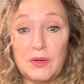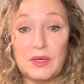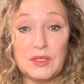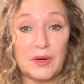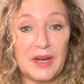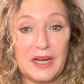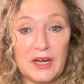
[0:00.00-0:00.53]
you can
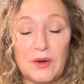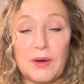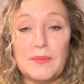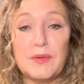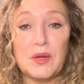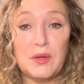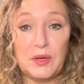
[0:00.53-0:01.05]
donate in
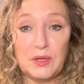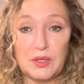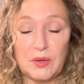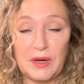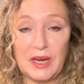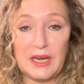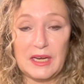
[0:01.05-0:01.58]
crypto, you can
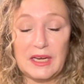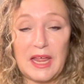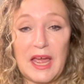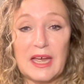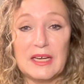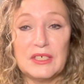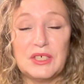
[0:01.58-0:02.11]
donate in
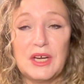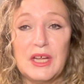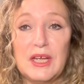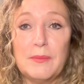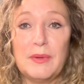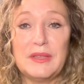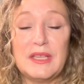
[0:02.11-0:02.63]
cash,
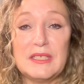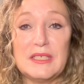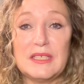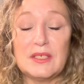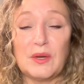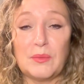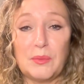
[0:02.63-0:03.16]
but this
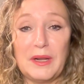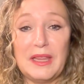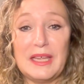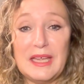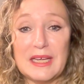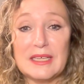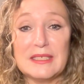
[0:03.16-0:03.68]
is a
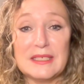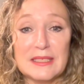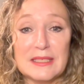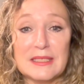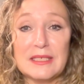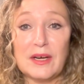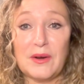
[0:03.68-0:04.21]
really a
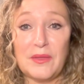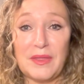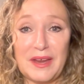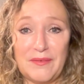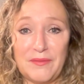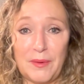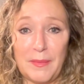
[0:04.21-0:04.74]
sincere
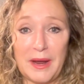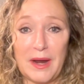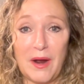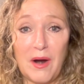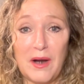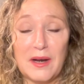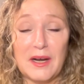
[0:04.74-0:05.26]
thing from my
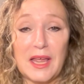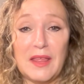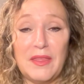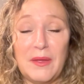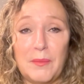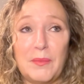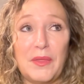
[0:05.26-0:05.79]
heart. And
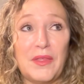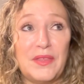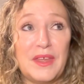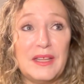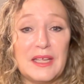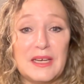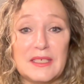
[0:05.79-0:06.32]
the the
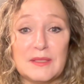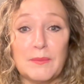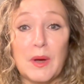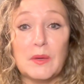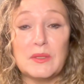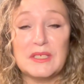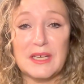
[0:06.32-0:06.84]
thing that is
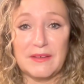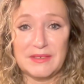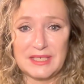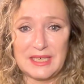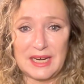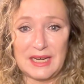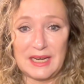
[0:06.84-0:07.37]
most
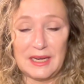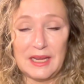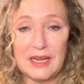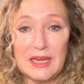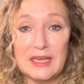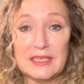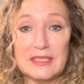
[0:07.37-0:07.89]
devastating
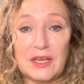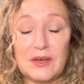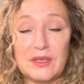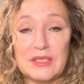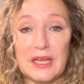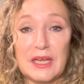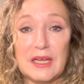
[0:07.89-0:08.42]
is
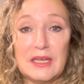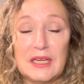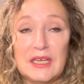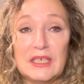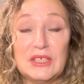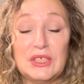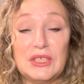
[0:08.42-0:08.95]
there's a
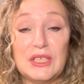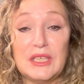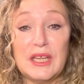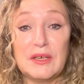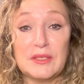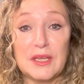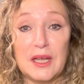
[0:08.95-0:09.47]

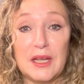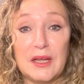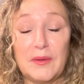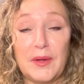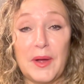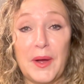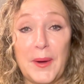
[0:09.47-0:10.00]
there's a
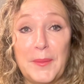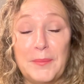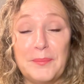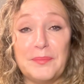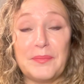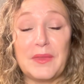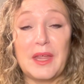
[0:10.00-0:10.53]

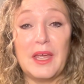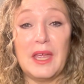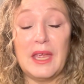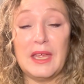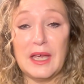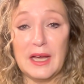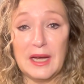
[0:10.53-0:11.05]
um,
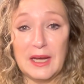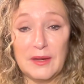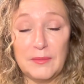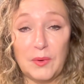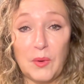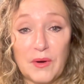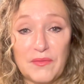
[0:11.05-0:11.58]
a uh,
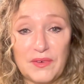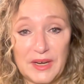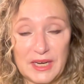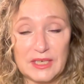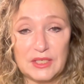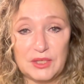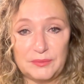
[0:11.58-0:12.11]

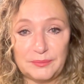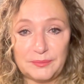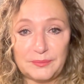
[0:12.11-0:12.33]
orphanage